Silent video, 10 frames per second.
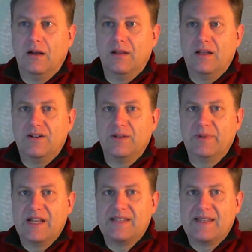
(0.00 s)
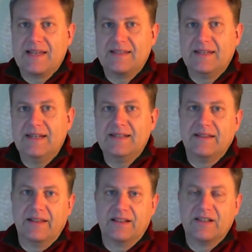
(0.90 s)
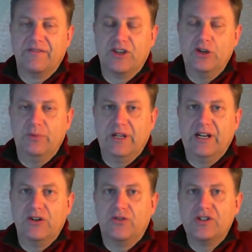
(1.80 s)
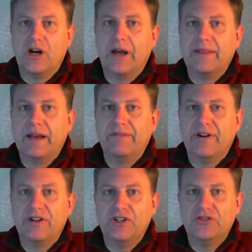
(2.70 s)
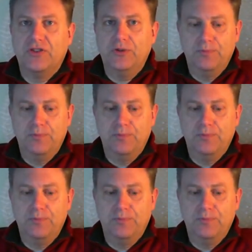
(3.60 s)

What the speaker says: there's some necessities and things that have accumulated over time that I found useful.